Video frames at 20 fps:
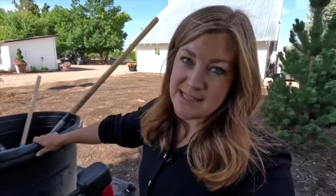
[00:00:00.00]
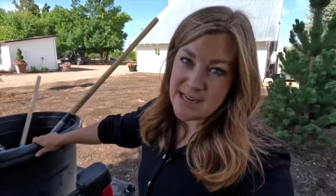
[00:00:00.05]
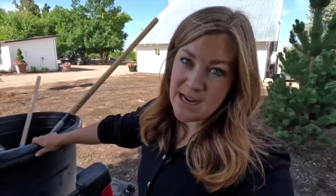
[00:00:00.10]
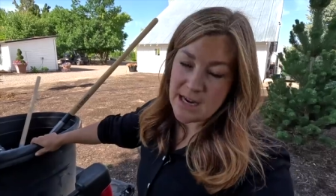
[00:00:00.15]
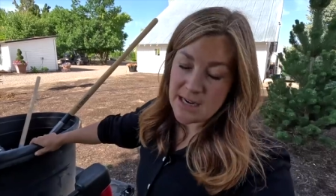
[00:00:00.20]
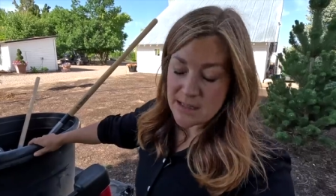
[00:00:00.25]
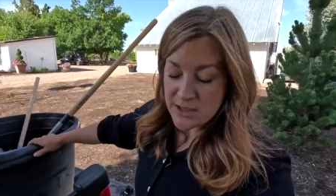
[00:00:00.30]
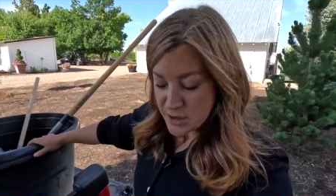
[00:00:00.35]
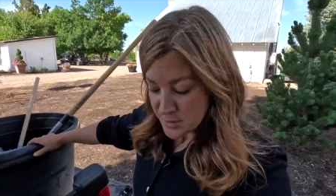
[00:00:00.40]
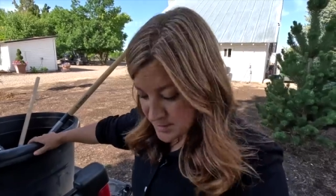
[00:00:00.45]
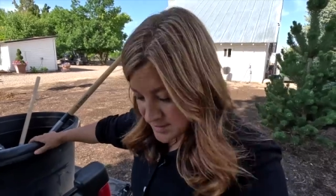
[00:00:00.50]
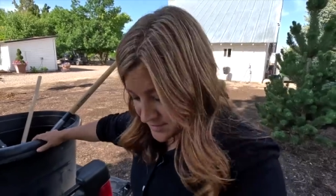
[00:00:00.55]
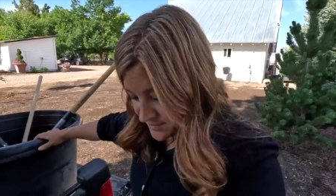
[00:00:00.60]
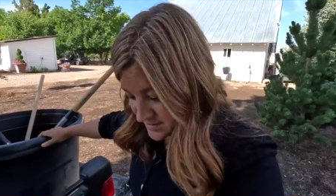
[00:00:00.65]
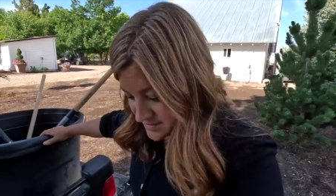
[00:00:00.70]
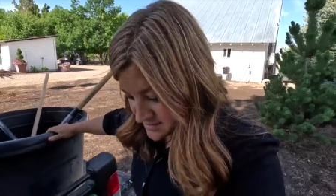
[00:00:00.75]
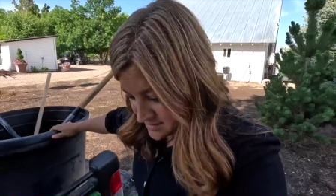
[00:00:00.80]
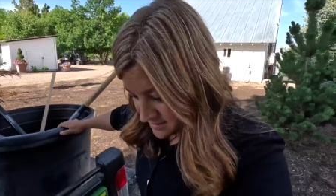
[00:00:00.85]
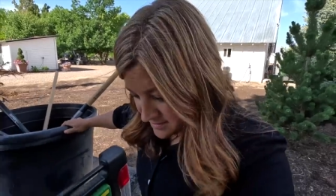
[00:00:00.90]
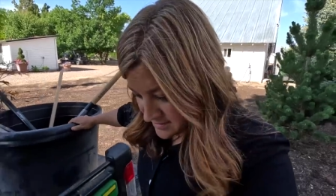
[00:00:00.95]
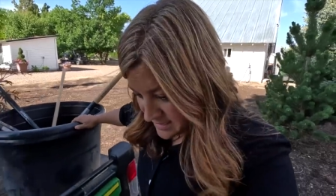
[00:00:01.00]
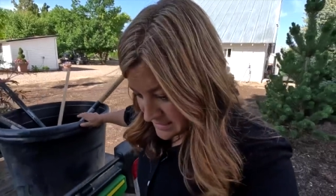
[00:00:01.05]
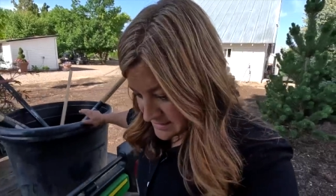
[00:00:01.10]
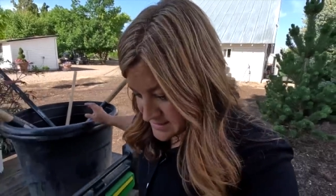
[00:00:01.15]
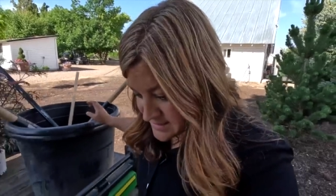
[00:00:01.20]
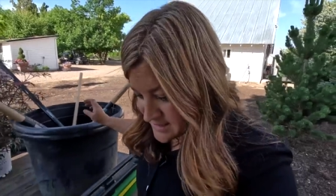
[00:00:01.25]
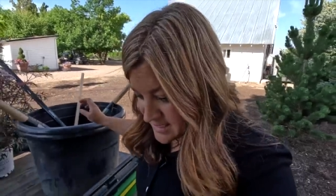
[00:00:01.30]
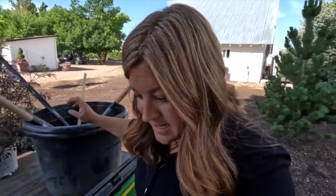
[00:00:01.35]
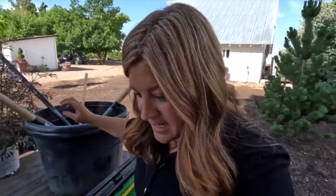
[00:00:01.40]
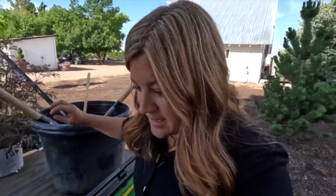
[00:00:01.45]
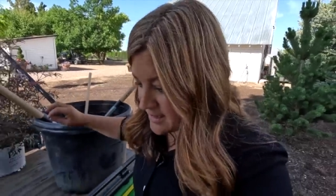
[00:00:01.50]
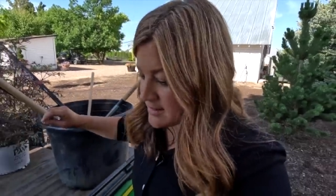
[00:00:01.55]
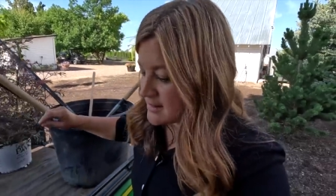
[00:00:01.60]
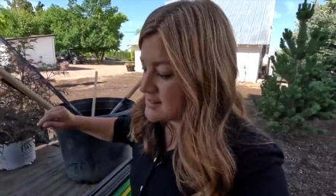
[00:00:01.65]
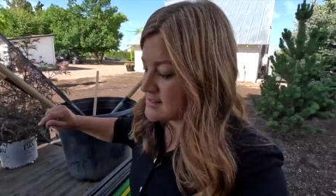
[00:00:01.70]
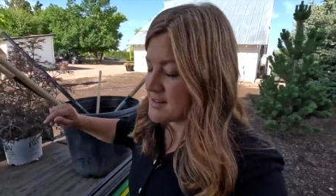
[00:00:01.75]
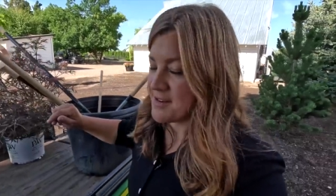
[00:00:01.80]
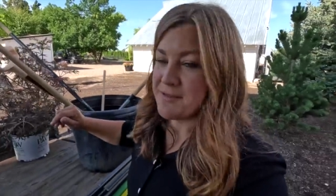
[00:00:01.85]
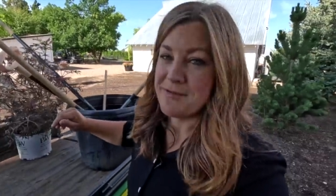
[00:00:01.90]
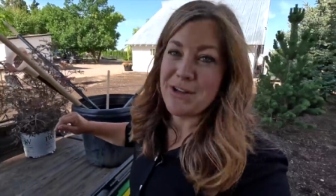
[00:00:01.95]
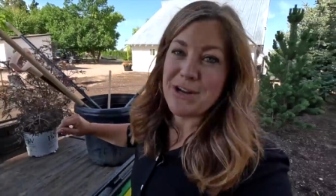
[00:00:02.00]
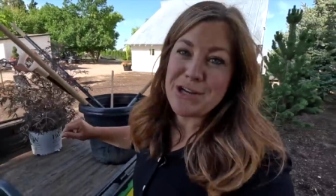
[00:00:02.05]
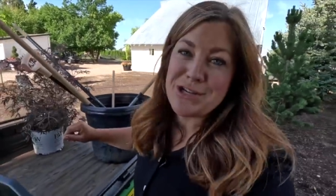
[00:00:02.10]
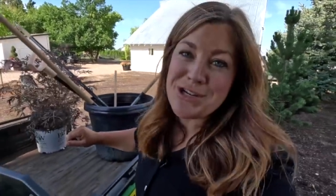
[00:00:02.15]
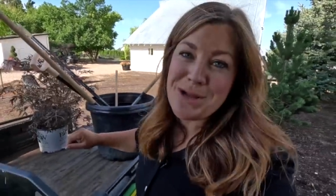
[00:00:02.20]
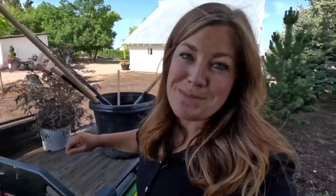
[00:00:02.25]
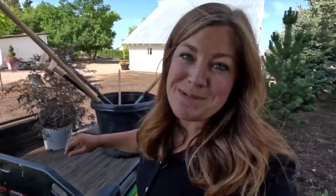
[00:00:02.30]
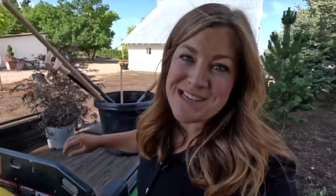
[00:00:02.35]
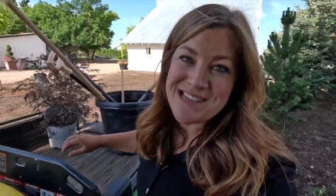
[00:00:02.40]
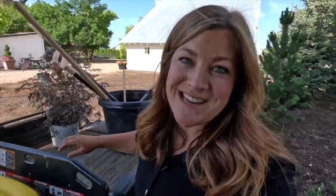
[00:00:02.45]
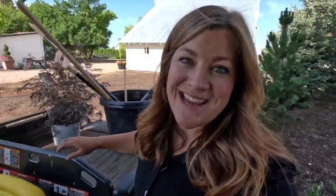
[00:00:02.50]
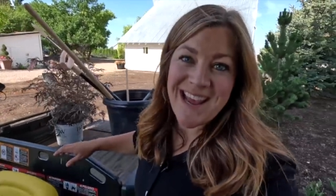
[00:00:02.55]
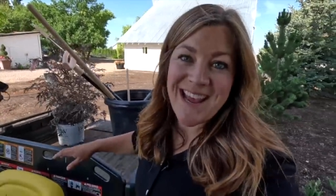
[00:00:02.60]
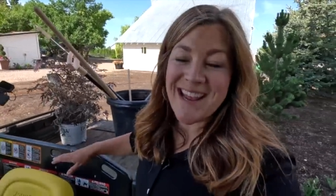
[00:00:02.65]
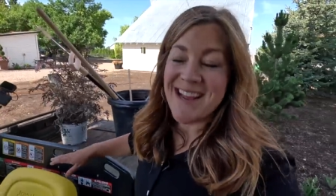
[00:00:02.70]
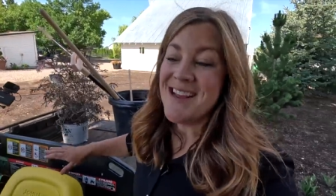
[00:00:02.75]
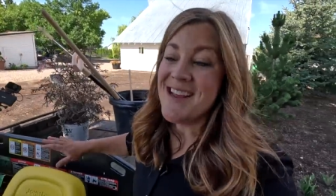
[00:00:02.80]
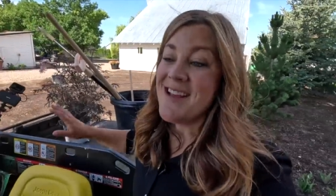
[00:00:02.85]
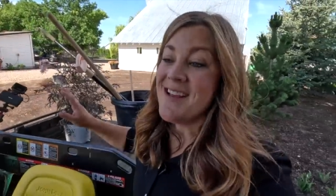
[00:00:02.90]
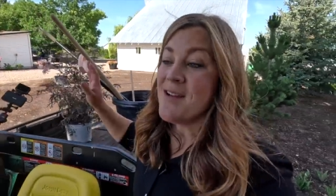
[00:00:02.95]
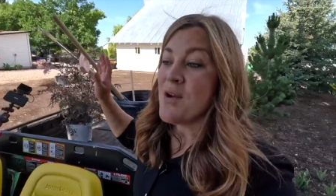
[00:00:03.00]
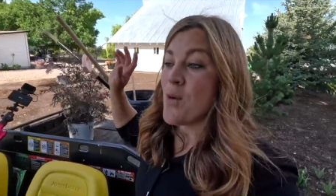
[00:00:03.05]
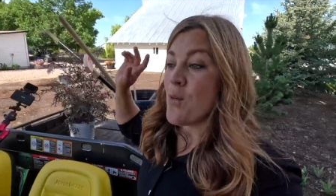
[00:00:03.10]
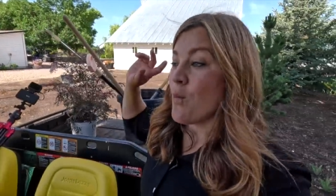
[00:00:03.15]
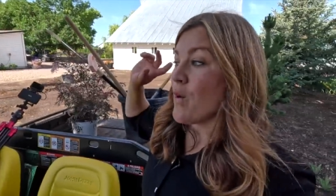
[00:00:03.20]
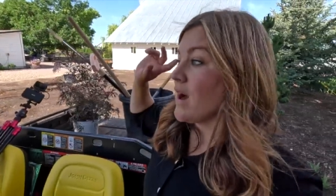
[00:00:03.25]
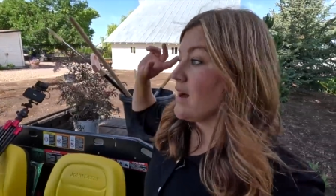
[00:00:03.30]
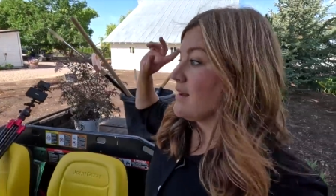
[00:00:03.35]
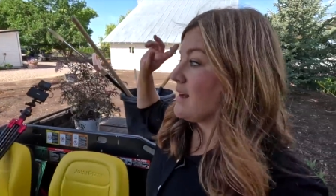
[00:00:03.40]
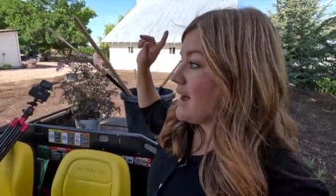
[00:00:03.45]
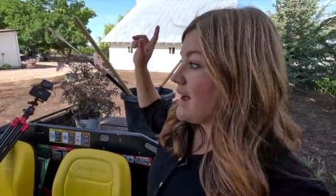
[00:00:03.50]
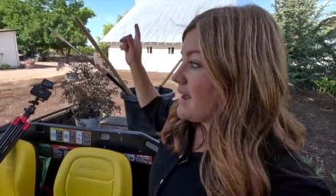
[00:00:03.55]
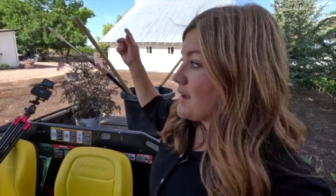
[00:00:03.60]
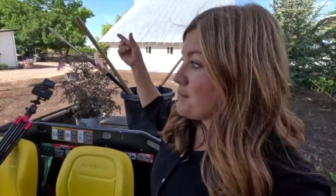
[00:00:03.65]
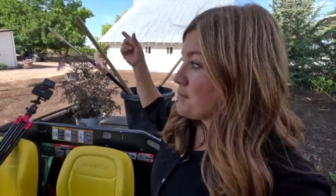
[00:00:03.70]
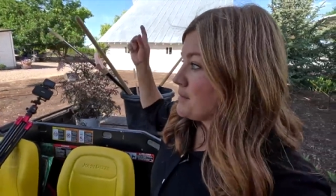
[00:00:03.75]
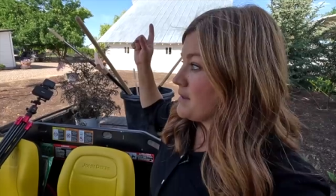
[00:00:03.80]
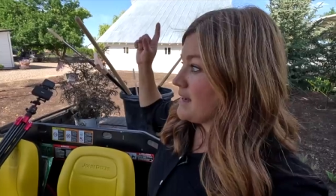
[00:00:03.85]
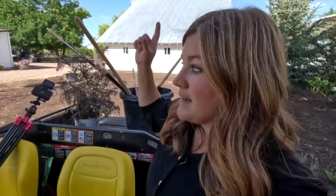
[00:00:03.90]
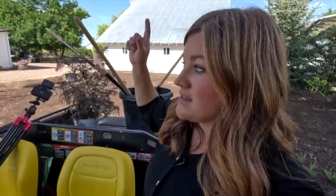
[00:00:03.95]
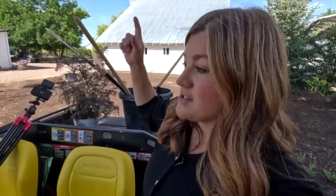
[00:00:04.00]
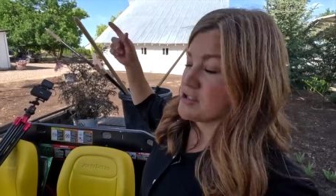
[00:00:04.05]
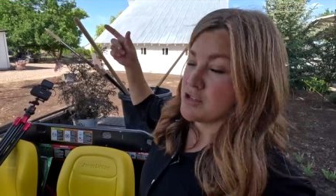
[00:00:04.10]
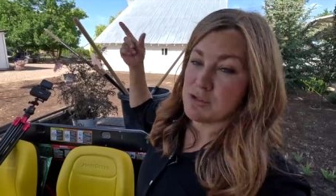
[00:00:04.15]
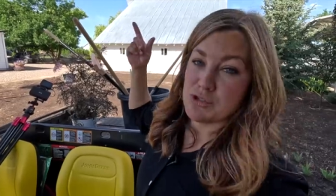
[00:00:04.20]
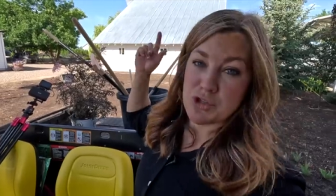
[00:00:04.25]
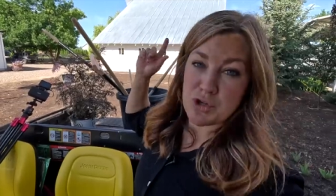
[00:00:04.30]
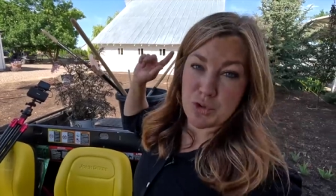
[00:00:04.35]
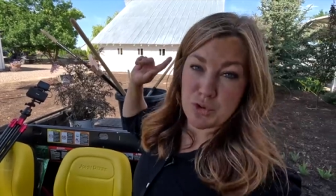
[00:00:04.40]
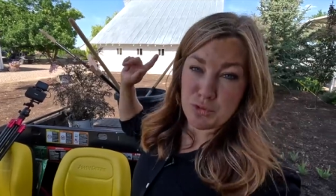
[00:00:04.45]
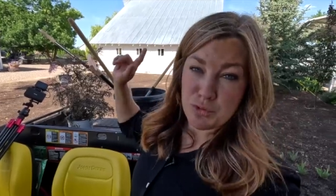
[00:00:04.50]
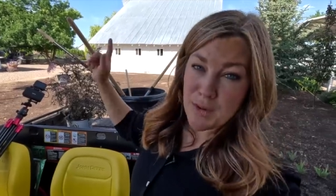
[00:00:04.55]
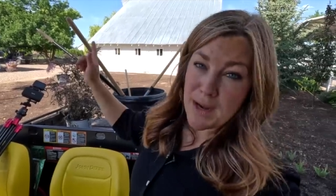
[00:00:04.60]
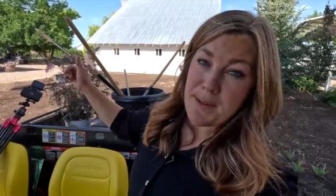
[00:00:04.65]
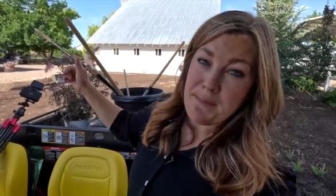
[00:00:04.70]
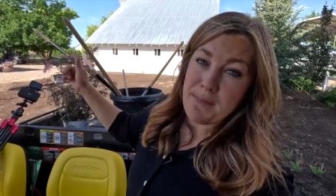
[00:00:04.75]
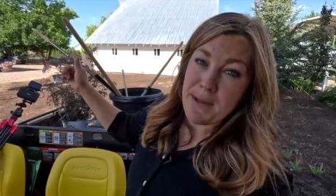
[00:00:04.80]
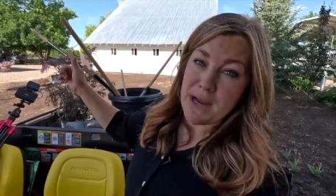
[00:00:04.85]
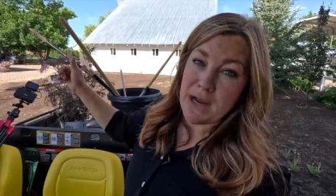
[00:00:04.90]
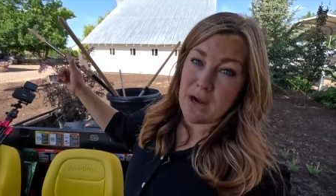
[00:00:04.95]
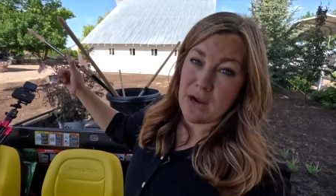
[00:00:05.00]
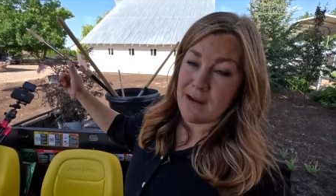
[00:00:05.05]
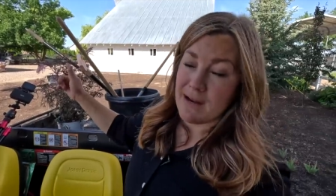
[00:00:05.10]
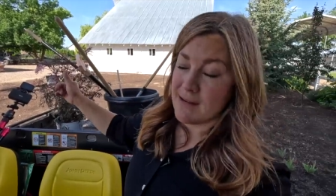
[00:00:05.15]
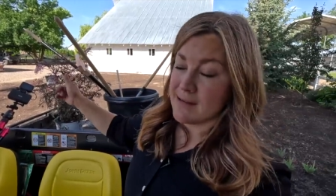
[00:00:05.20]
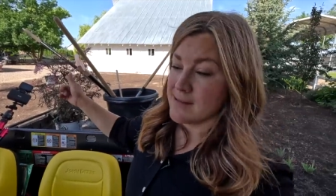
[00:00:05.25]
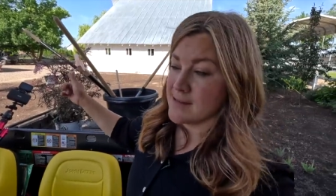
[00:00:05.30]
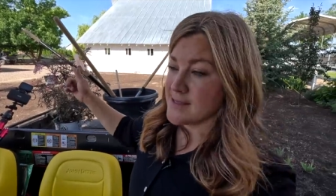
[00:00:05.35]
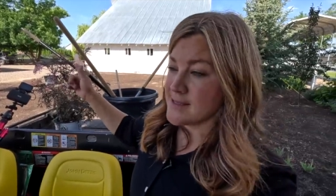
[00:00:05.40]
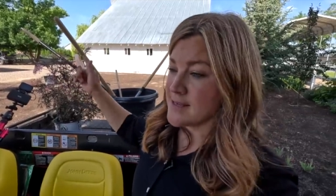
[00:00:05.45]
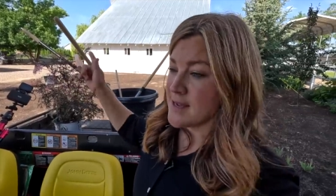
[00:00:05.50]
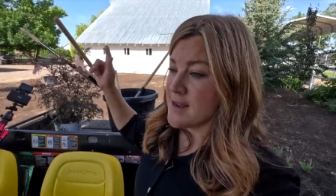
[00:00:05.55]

He got a little bit of it done last night. He's gonna finish up today while I plant those great big urns.